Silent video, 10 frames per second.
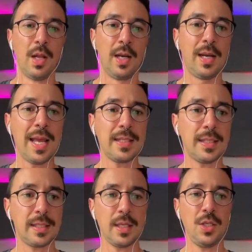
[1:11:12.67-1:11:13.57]

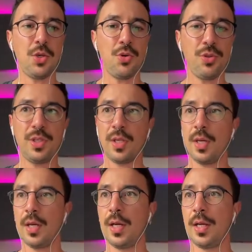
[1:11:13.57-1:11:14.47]
let's use
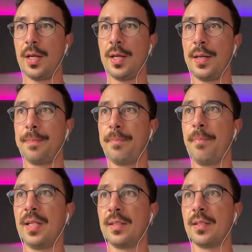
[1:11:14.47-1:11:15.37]

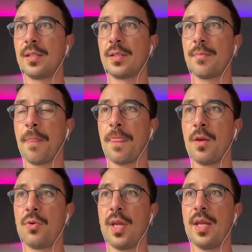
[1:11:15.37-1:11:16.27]
buttons,
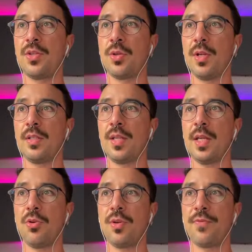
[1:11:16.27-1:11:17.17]
okay? So let's take a look